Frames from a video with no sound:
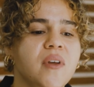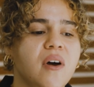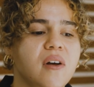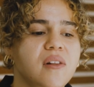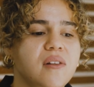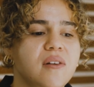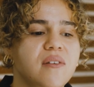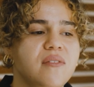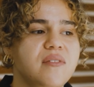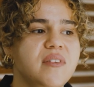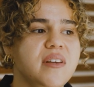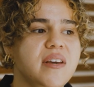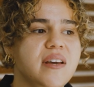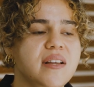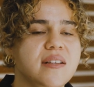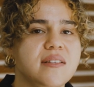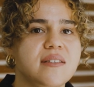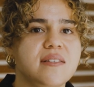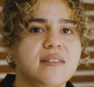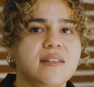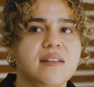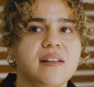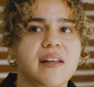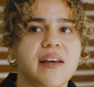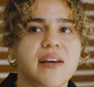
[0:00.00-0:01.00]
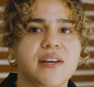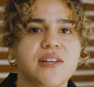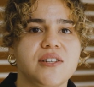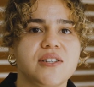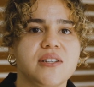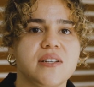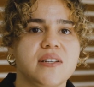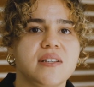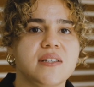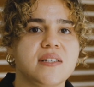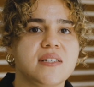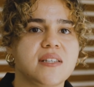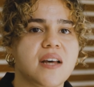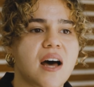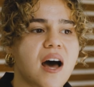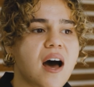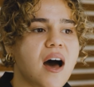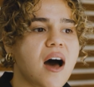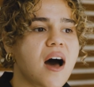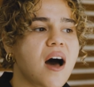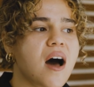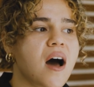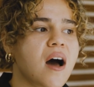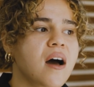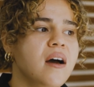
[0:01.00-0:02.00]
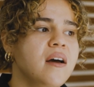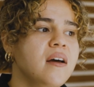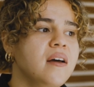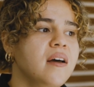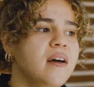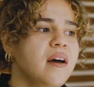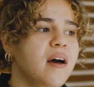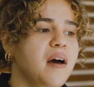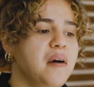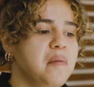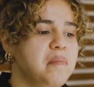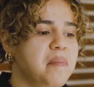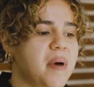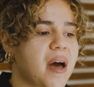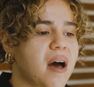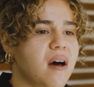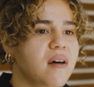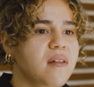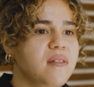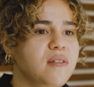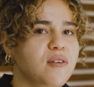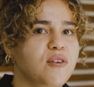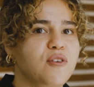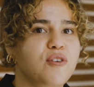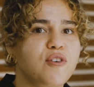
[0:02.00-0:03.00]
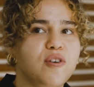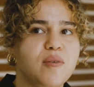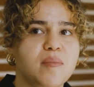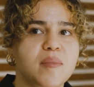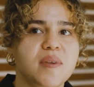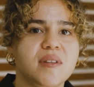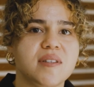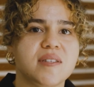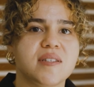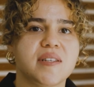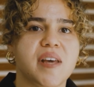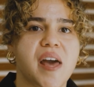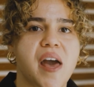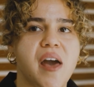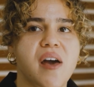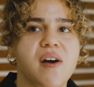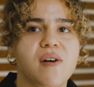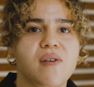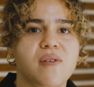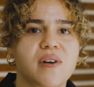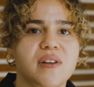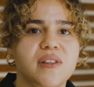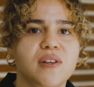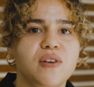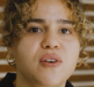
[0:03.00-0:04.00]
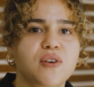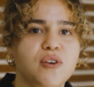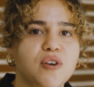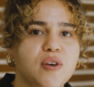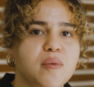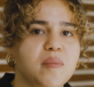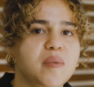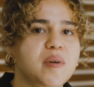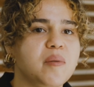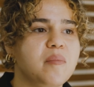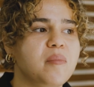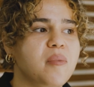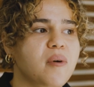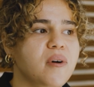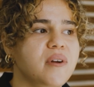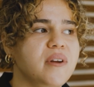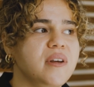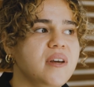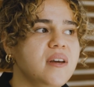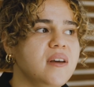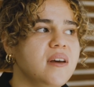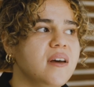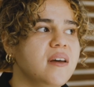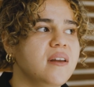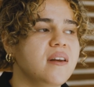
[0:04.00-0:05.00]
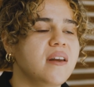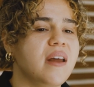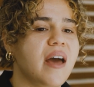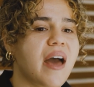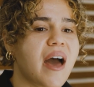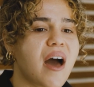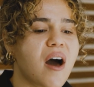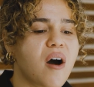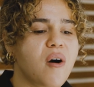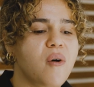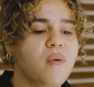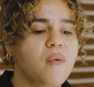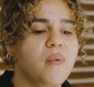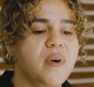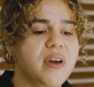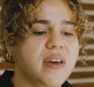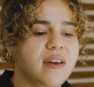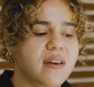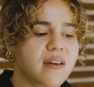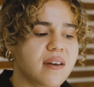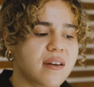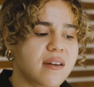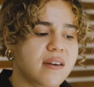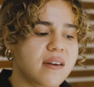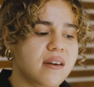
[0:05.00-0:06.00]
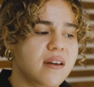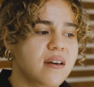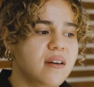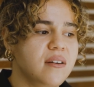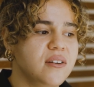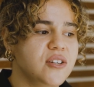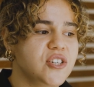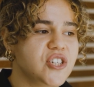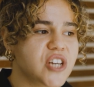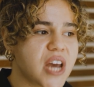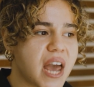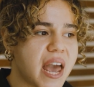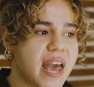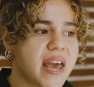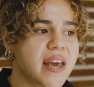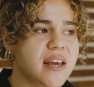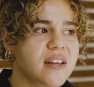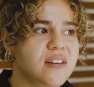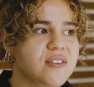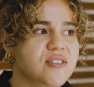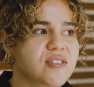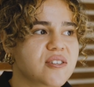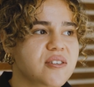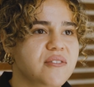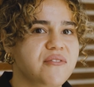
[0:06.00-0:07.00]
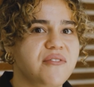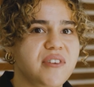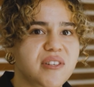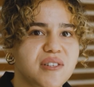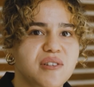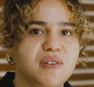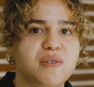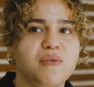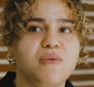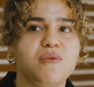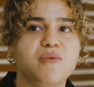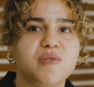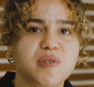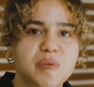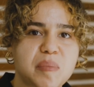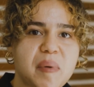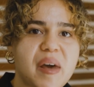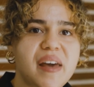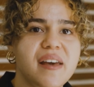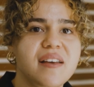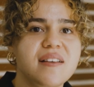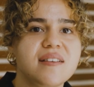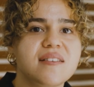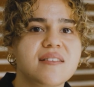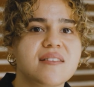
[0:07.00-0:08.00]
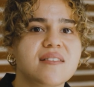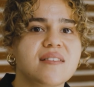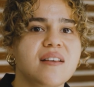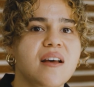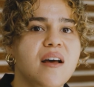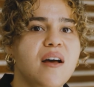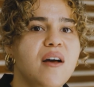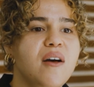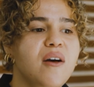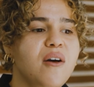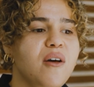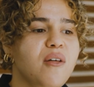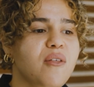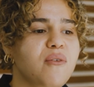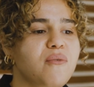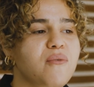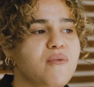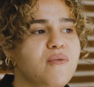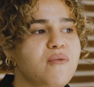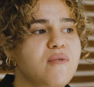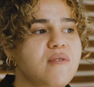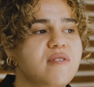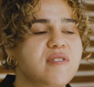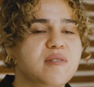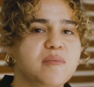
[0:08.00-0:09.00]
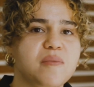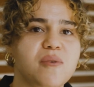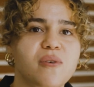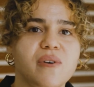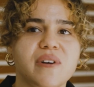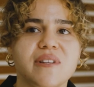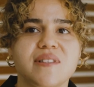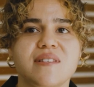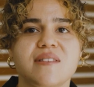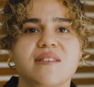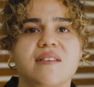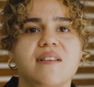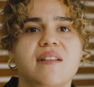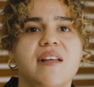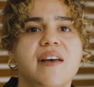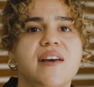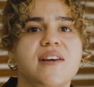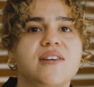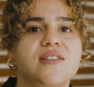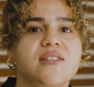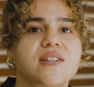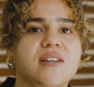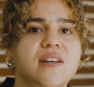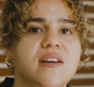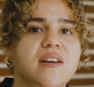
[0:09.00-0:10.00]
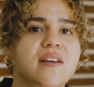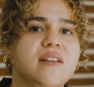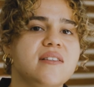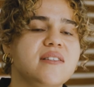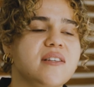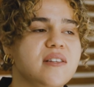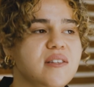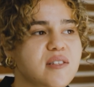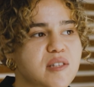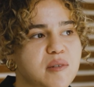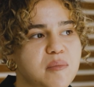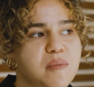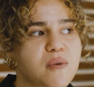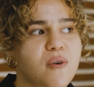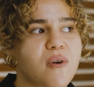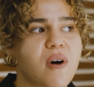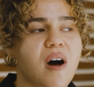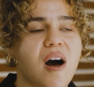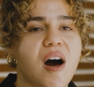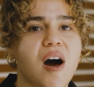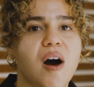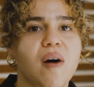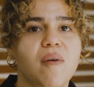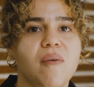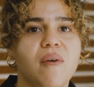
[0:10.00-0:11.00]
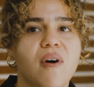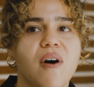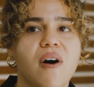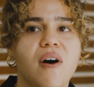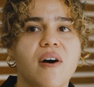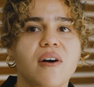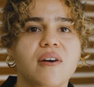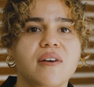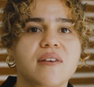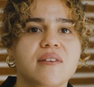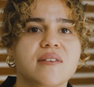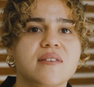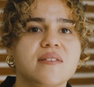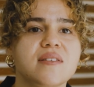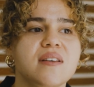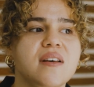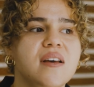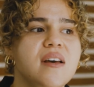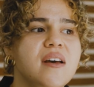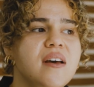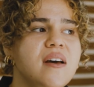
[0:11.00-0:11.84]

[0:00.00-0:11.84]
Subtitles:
a lot of the installations are about the human scale and the human body and how we can change physical space through small installations and small artworks,